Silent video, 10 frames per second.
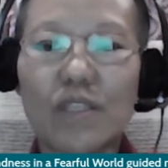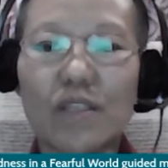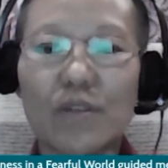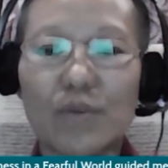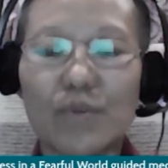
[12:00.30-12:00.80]

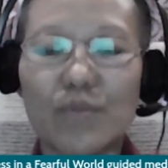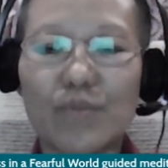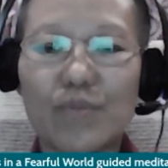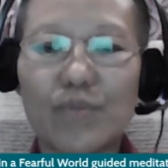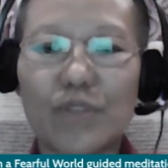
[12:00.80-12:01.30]
the
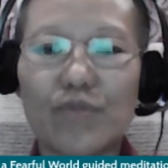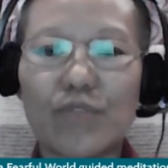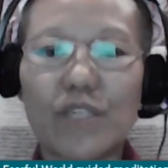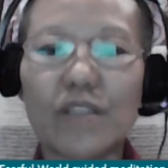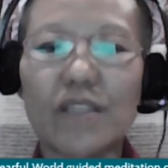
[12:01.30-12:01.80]

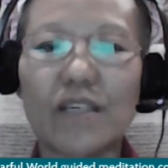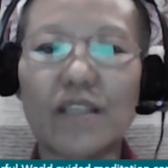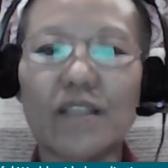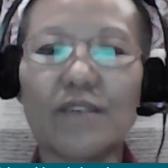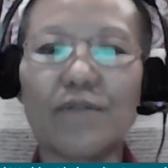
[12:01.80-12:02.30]
real
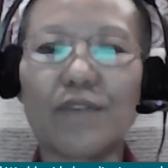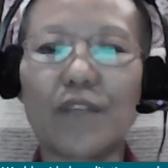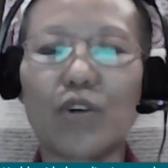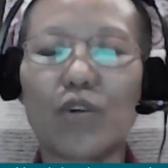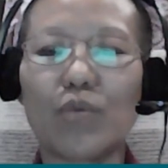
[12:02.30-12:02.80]
love and
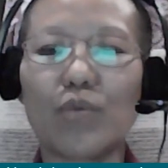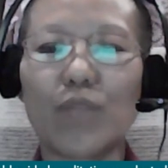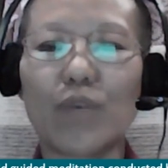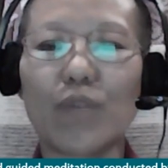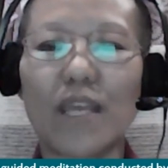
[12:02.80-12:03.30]
all,
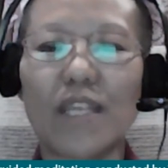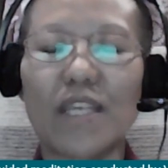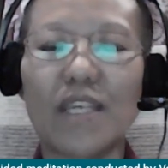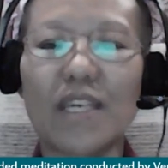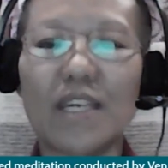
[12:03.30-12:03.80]
without
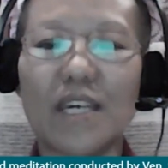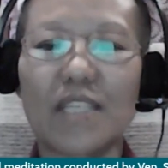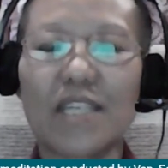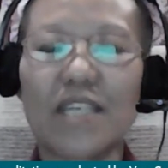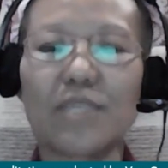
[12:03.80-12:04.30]
any
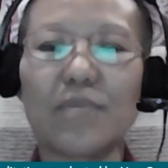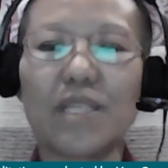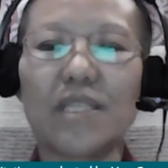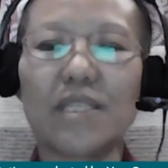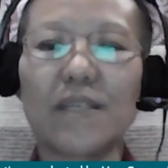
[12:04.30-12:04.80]

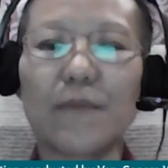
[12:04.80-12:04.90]
attachment,